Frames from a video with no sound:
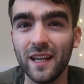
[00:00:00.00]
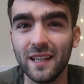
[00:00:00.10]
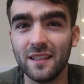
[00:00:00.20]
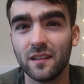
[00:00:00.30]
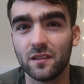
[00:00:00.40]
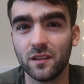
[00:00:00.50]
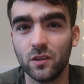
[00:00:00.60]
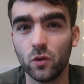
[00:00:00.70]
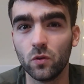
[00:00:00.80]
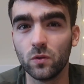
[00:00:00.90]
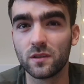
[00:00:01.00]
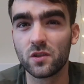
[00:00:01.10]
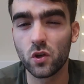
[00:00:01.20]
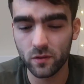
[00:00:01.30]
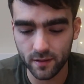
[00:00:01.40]
easier to use
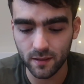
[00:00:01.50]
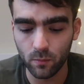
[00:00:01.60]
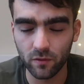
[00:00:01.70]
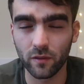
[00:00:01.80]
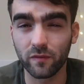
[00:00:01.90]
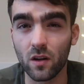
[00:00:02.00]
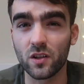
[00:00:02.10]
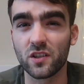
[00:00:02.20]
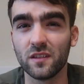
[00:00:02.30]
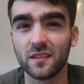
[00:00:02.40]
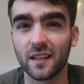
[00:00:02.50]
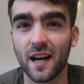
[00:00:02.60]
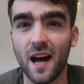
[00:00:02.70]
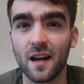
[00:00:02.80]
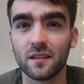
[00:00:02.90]
due to some of the functions that
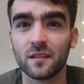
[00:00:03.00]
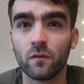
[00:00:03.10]
it has.